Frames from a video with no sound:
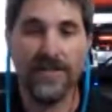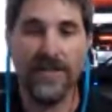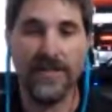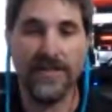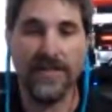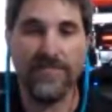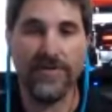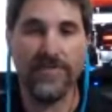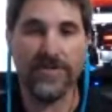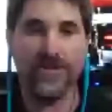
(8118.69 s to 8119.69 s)
They
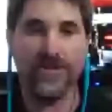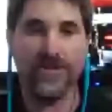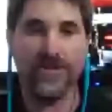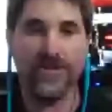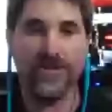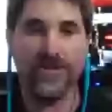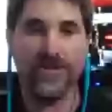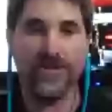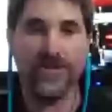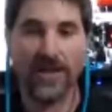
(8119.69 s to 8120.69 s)
put a bunch of shows on there with
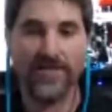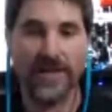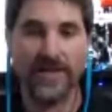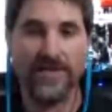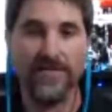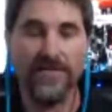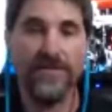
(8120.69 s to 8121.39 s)
a lot of shock value.